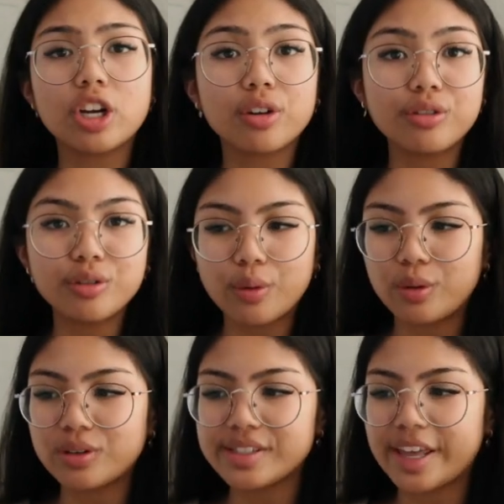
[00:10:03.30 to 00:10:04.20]
general
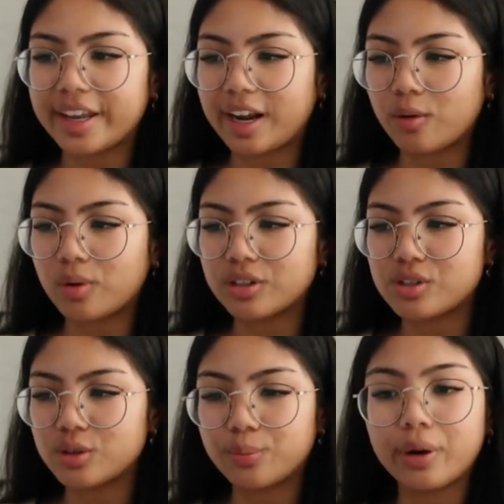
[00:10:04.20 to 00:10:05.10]
goals that I want
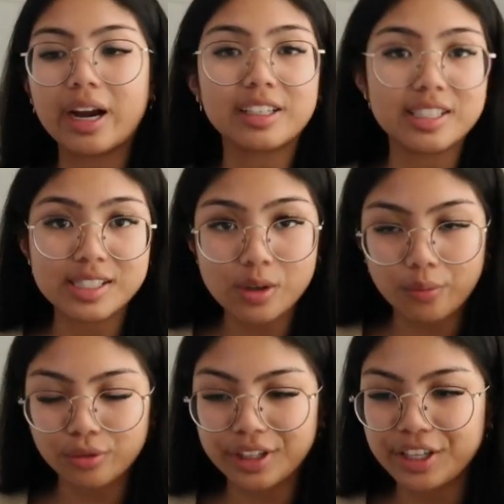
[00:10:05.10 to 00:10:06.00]
to practice
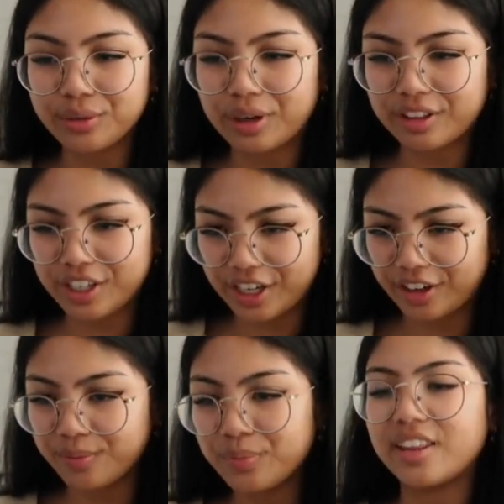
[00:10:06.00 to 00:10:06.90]
hopefully throughout the
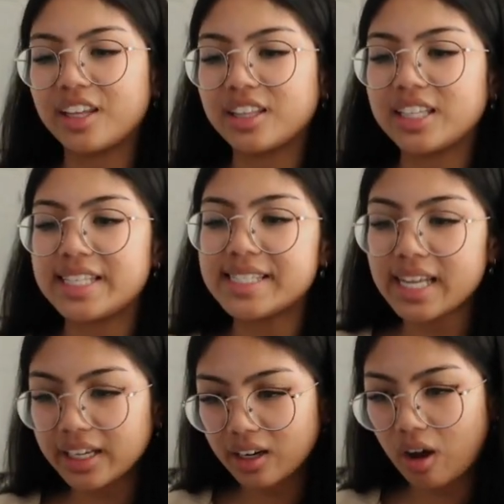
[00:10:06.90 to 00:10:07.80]
year. And then the
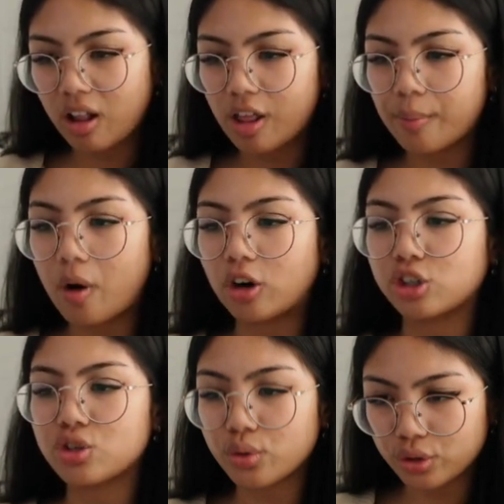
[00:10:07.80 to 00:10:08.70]
second column are
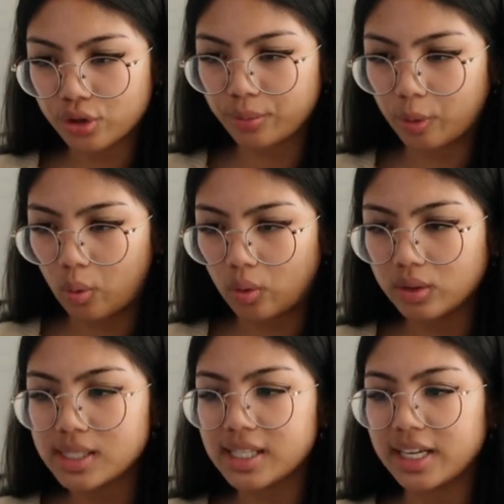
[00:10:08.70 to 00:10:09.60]
short-term
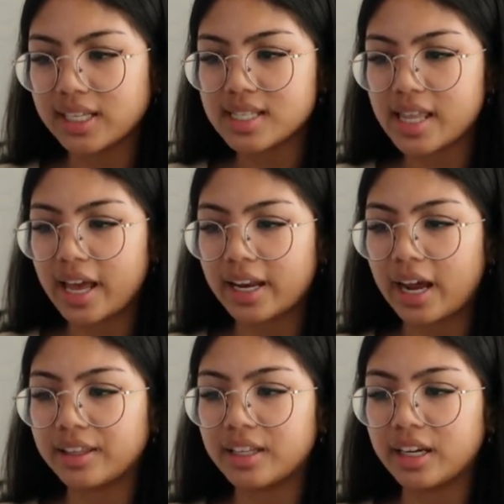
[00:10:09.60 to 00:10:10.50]
goals, things that
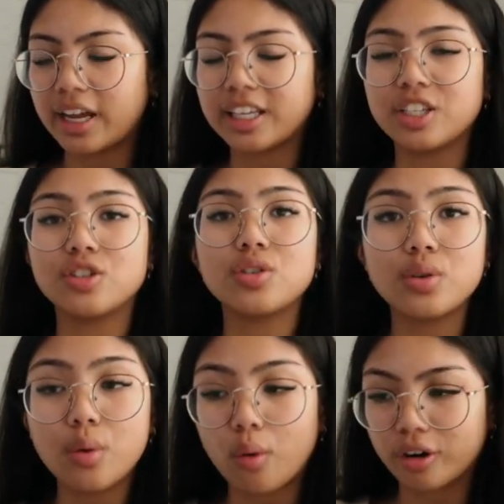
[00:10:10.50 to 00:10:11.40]
I think I can
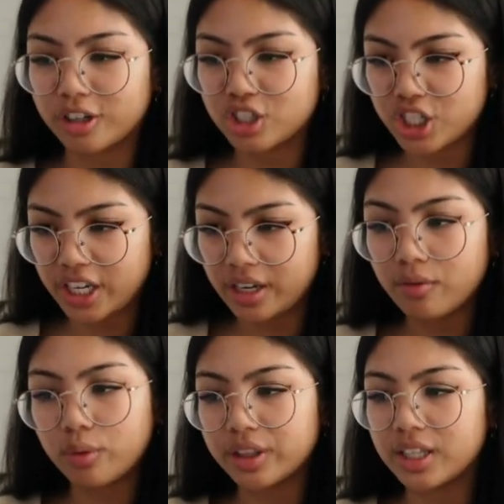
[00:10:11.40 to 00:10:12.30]
do or achieve
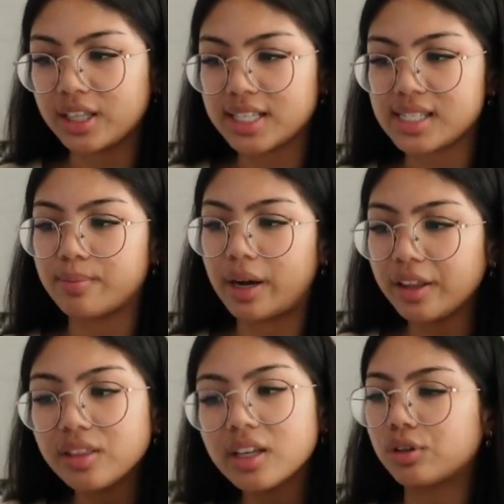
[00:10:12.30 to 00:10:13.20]
within this
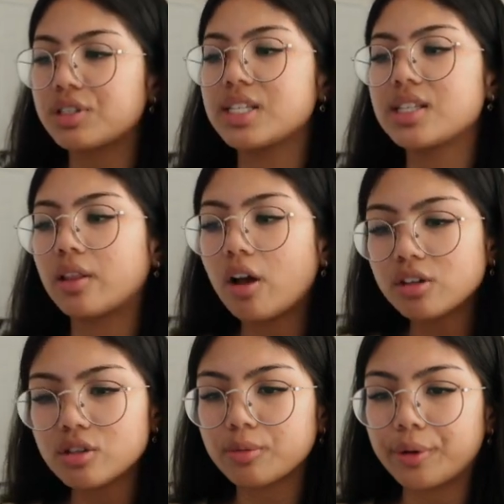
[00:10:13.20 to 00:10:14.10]
month, versus the
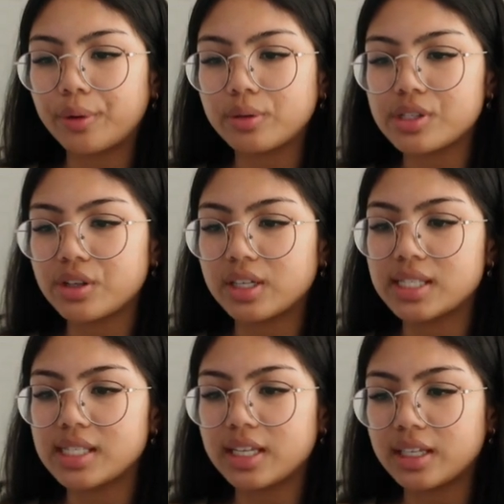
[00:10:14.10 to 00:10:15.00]
long-term goals you can see